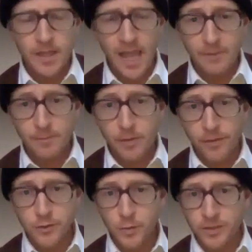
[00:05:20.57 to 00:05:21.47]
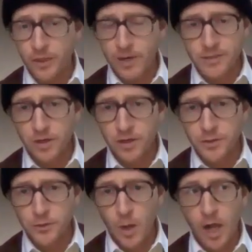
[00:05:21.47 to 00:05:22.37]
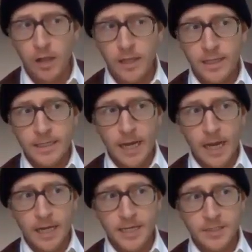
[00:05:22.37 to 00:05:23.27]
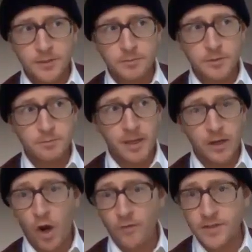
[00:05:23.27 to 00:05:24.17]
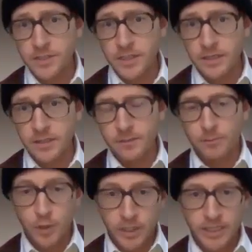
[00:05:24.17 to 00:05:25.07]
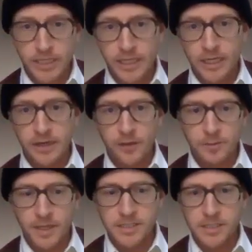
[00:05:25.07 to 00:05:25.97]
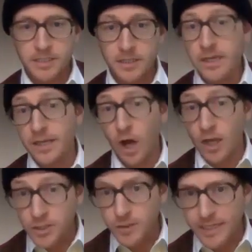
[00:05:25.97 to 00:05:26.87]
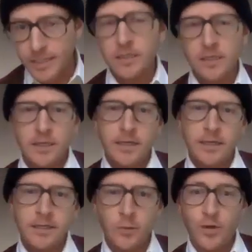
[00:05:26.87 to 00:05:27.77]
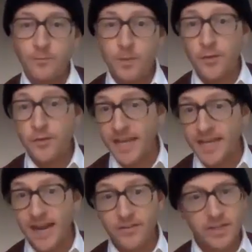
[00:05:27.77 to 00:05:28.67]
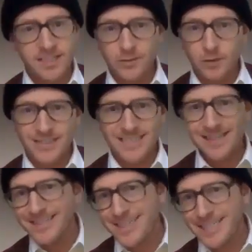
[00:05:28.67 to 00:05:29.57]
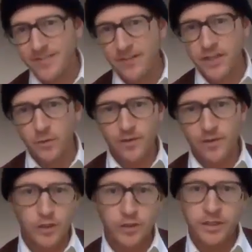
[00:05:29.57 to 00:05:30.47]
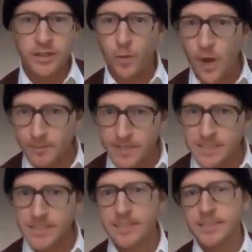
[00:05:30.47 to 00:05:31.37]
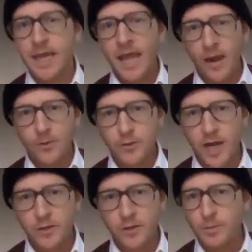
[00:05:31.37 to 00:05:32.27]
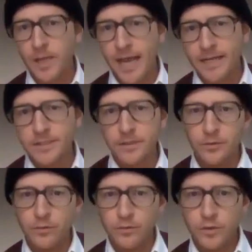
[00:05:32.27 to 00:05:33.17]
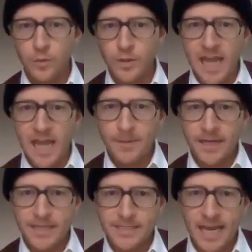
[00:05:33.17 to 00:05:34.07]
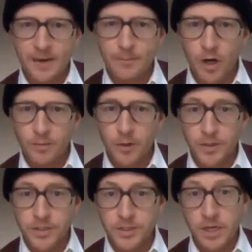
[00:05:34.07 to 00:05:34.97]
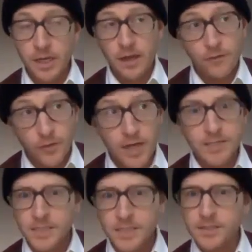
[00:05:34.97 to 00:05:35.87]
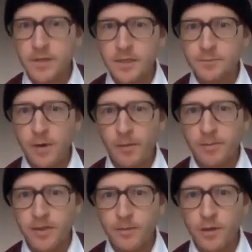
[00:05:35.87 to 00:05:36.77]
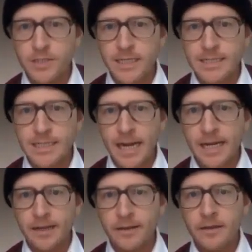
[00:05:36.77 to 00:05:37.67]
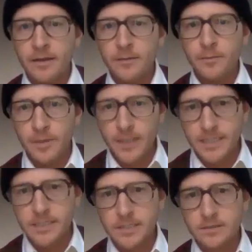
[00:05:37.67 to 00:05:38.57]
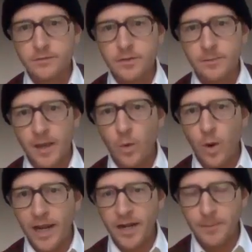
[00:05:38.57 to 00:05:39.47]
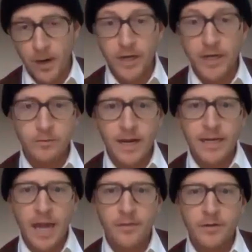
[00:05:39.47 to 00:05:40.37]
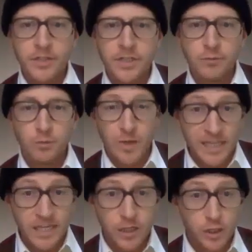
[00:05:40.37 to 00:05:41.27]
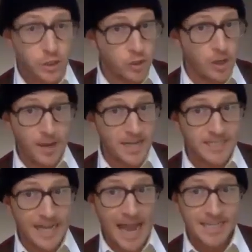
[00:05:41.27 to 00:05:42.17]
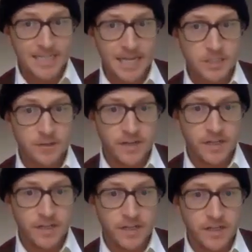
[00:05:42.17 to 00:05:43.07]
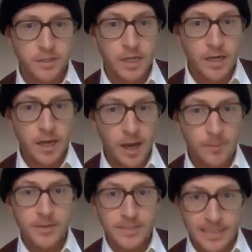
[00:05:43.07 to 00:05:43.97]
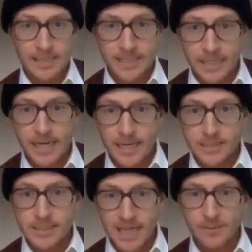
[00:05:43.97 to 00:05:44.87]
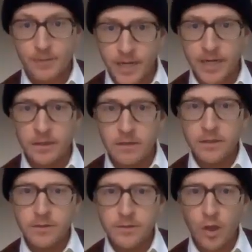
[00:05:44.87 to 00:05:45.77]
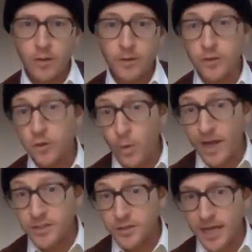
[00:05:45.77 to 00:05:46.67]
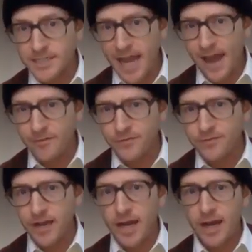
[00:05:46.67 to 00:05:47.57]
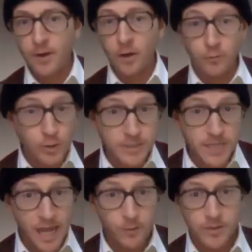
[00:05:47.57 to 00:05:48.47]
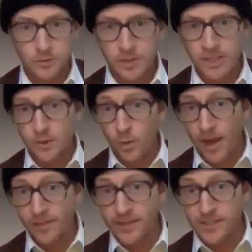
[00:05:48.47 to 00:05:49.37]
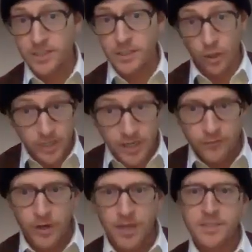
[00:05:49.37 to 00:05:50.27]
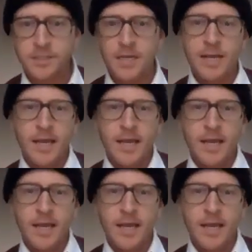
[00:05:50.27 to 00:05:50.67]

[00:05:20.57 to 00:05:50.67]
And my brother's worked in restaurants as well. He's spent harvest in Burgundy and other places in Austria. So we've both taken sort of a synthesis of everything we've learned in the wine business, and we're trying to apply it to what's happening in Santa Barbara, which for us is probably the most exciting place to make wine in America right now. There's just really amazing access to vineyards up in Santa Ynez, Santa Maria. So the two wines you guys have, our rosé was really the wine that started it for us.